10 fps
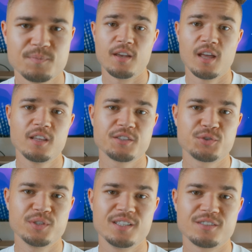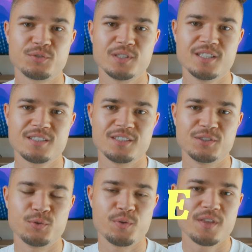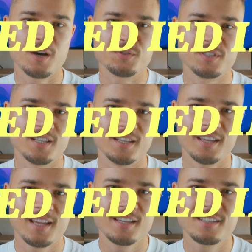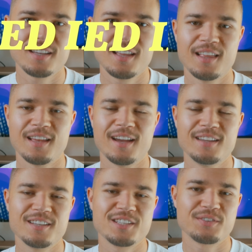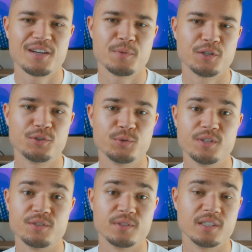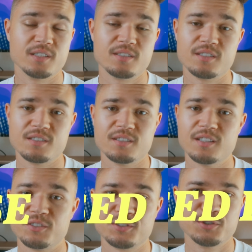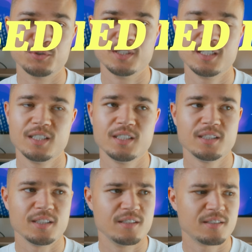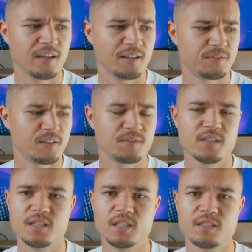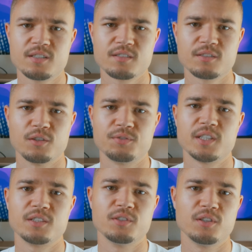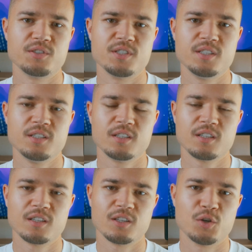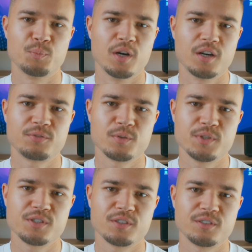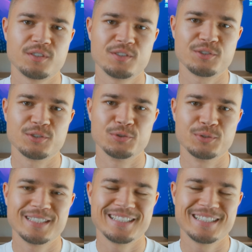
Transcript: The LX3 is released in 2008 and the S5 Mark II is released this year, so it's like 15 years of technology apart from each other, so